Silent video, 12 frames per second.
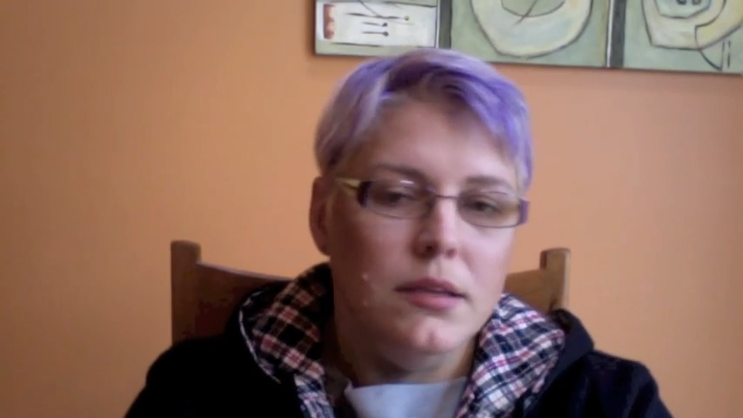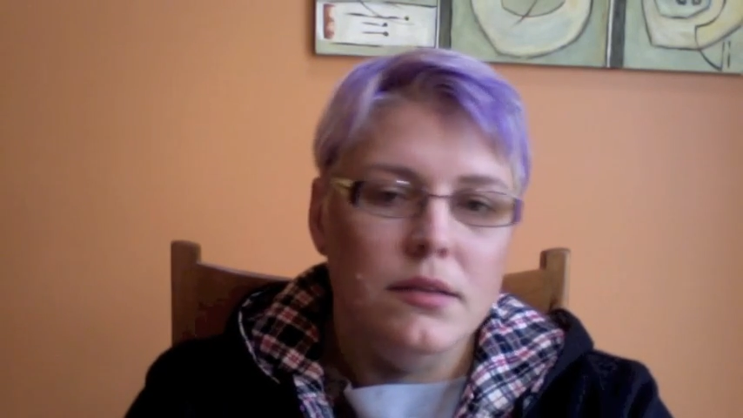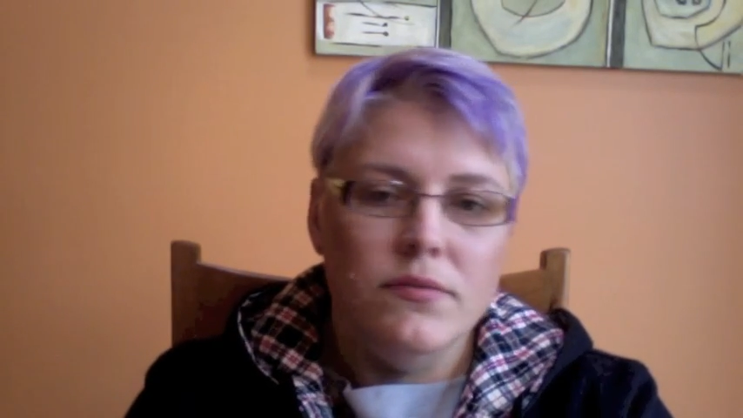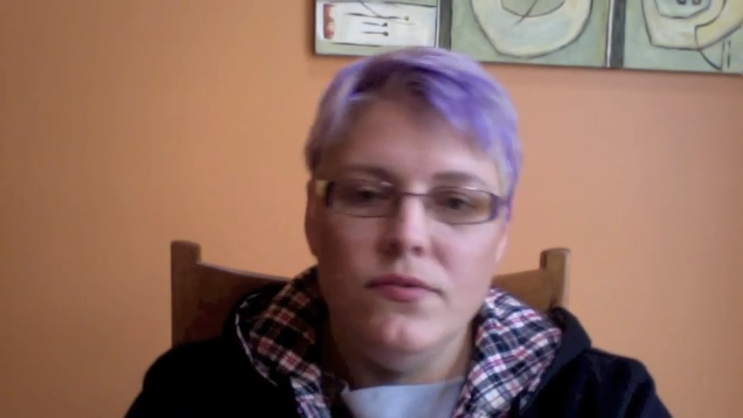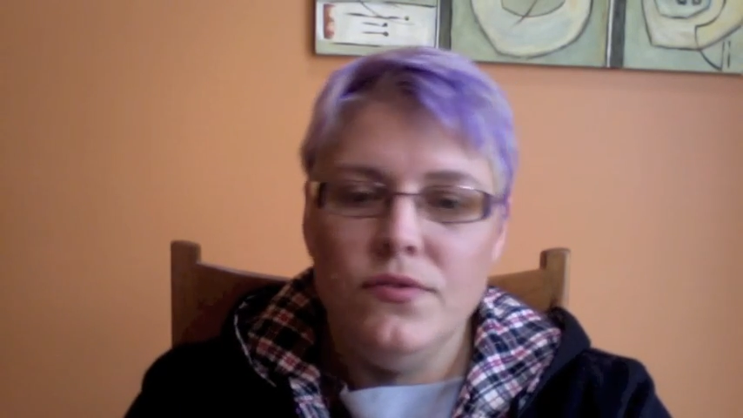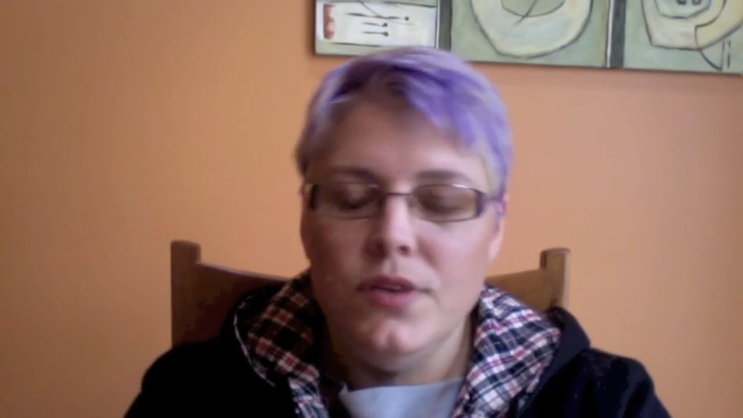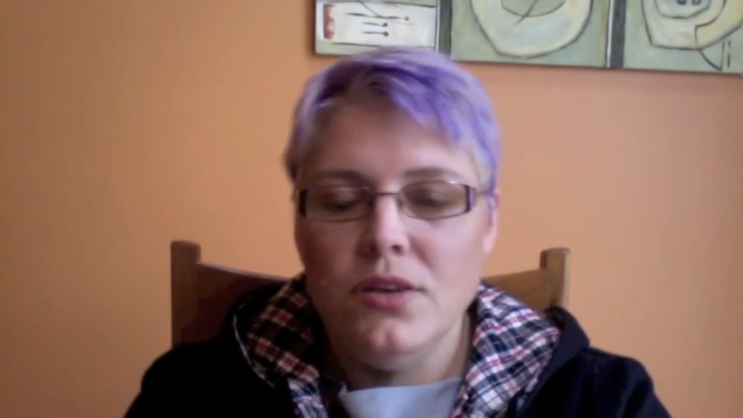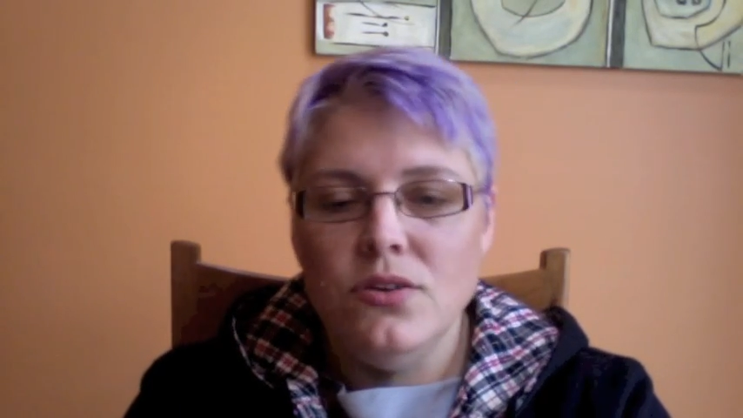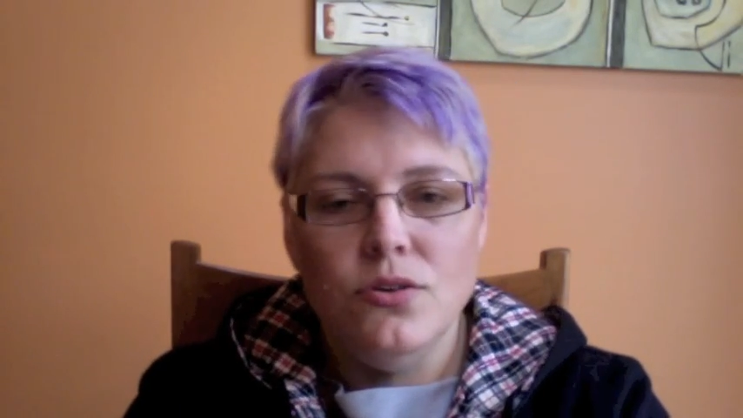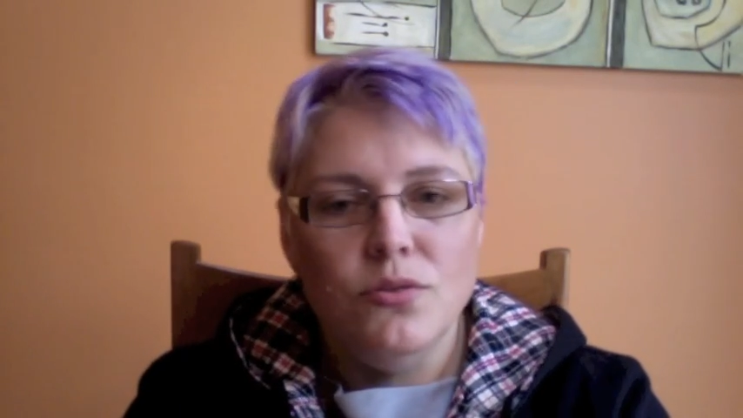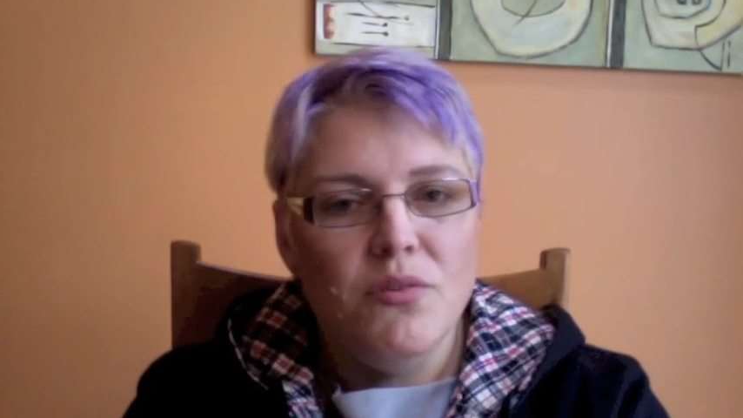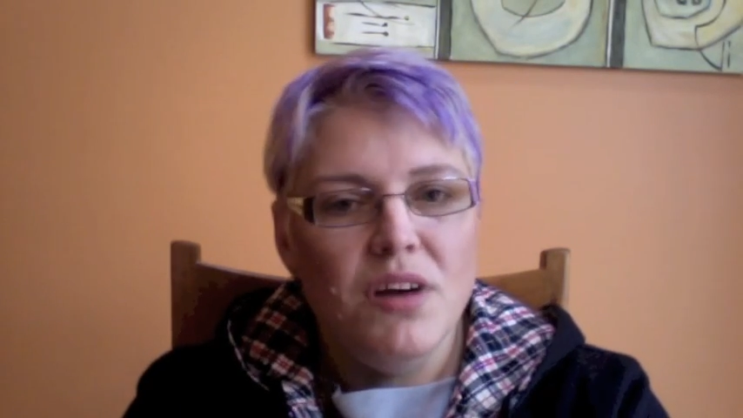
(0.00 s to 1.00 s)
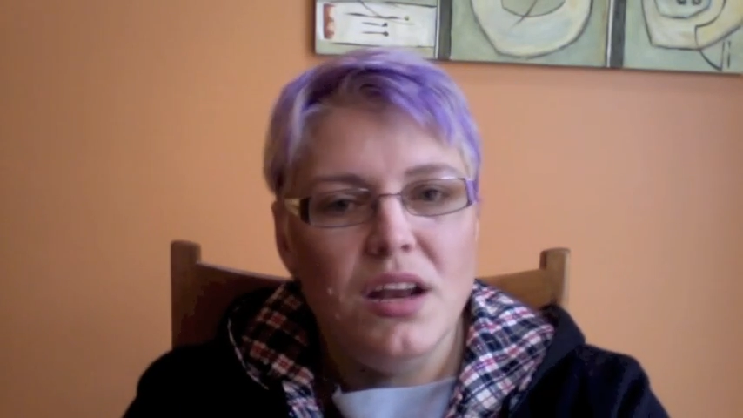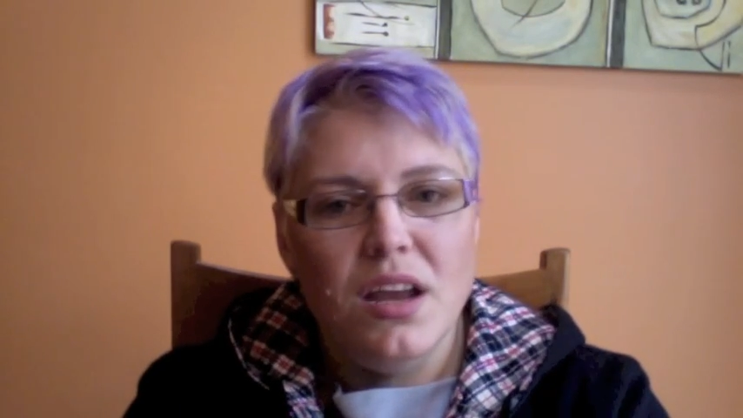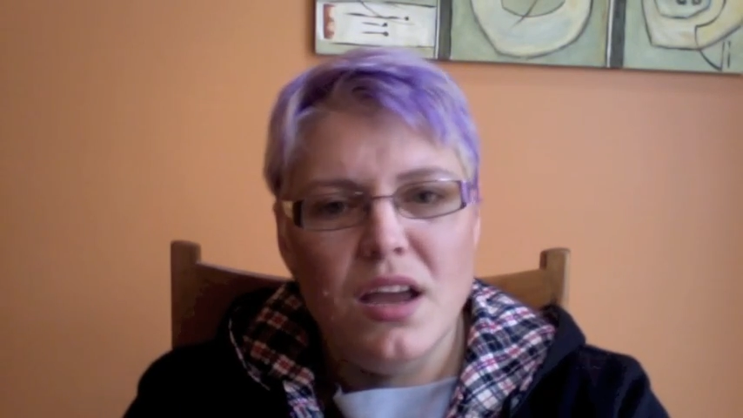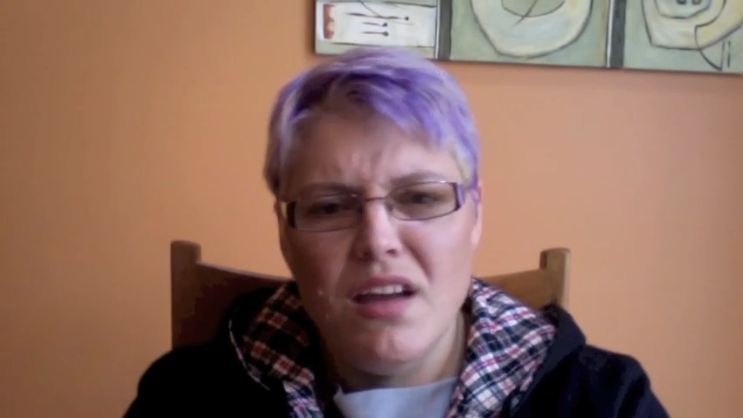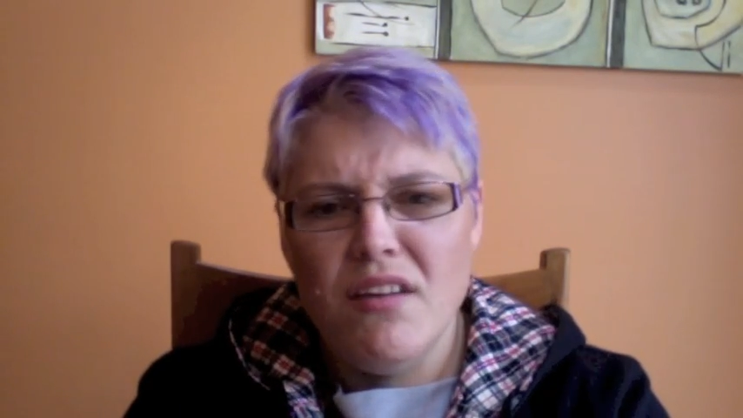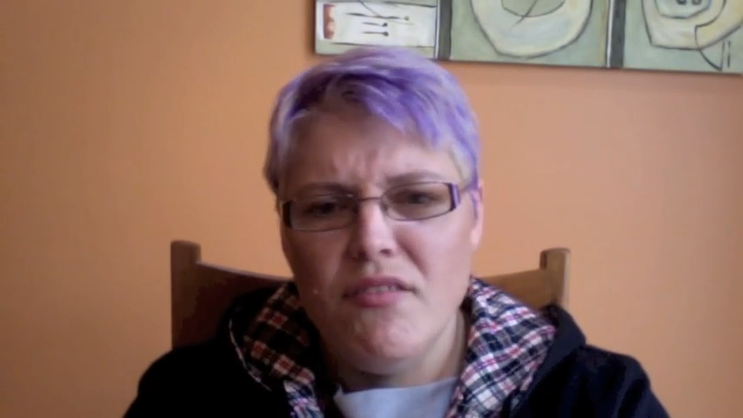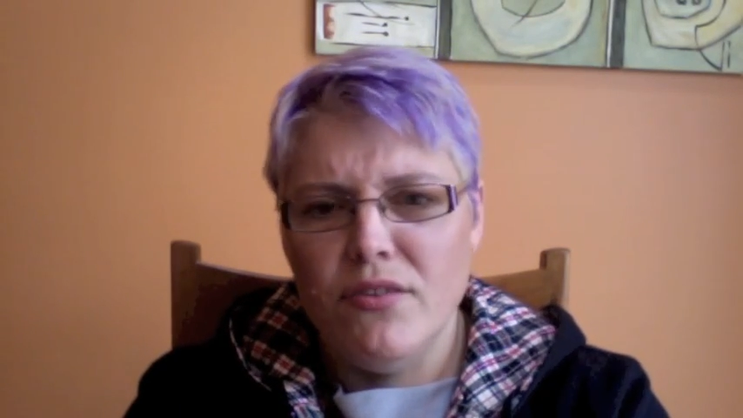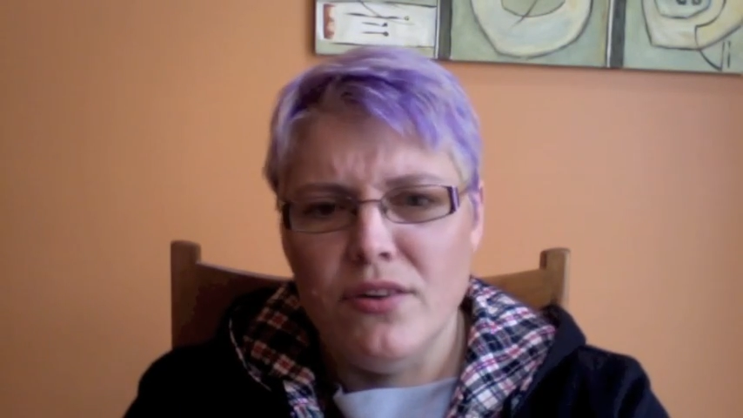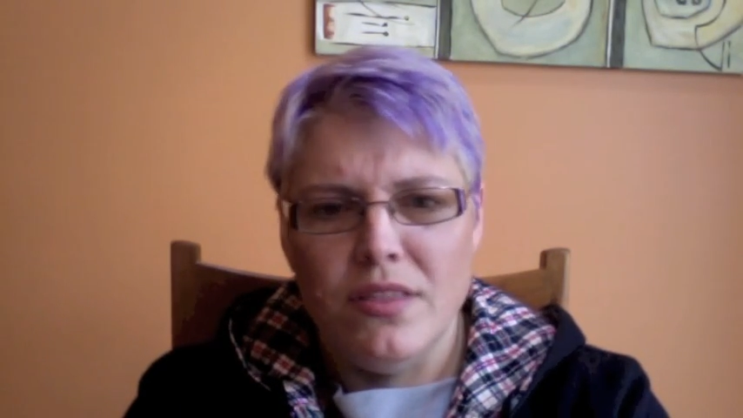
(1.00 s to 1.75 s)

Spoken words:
feed you whatever